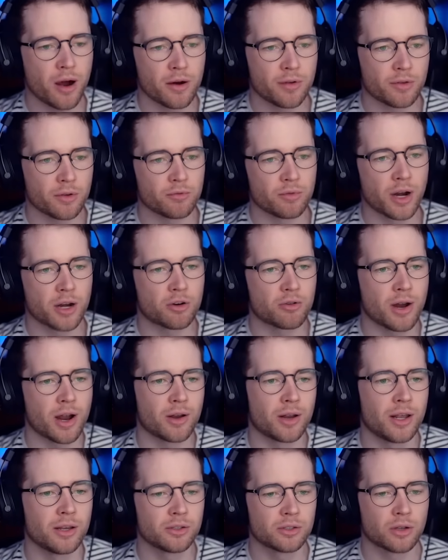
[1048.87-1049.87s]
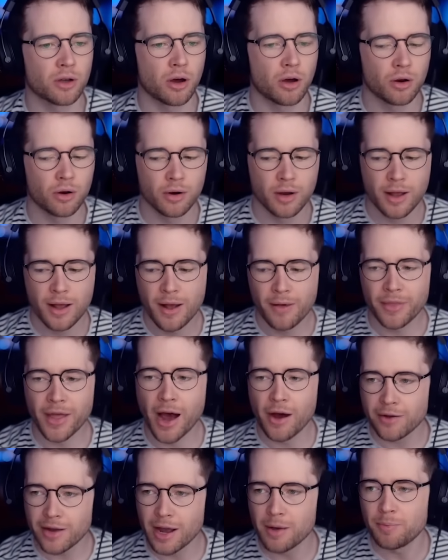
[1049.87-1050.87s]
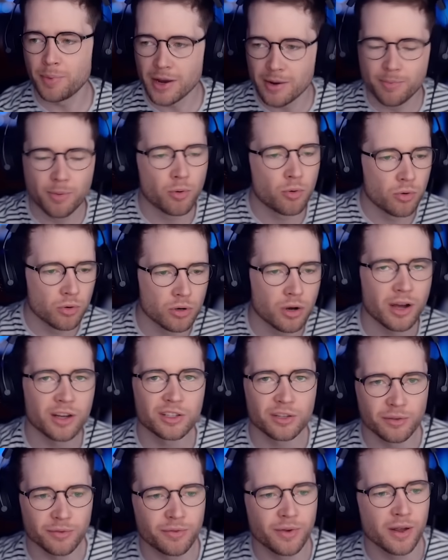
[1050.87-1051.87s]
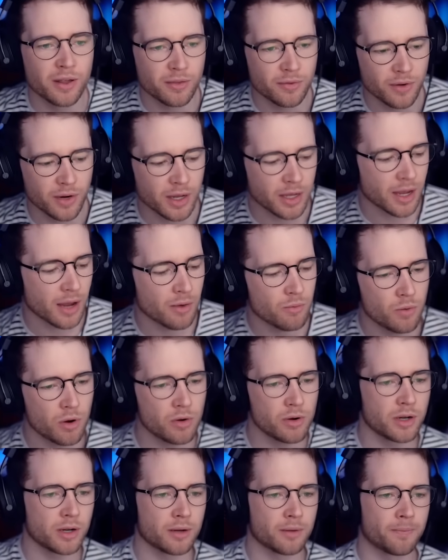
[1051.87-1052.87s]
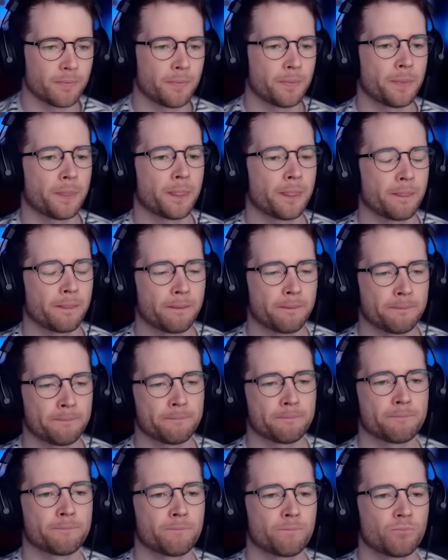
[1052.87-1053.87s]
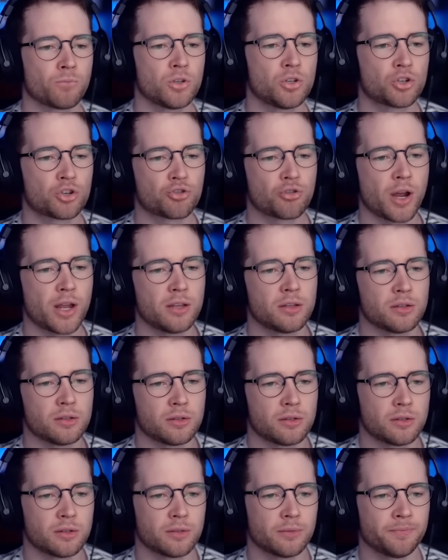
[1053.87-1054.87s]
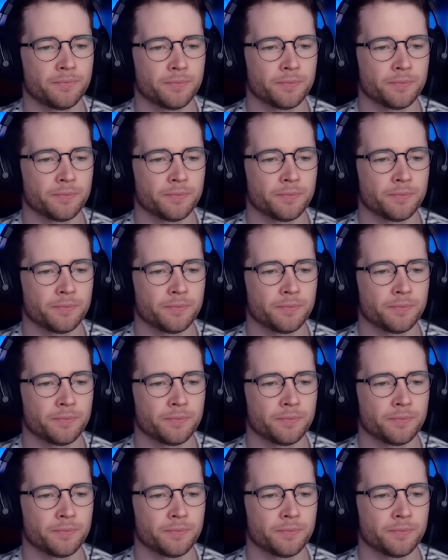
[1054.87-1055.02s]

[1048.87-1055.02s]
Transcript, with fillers: of the red crown. Let's go. That'll get people nice and faithful again, won't it? traitors.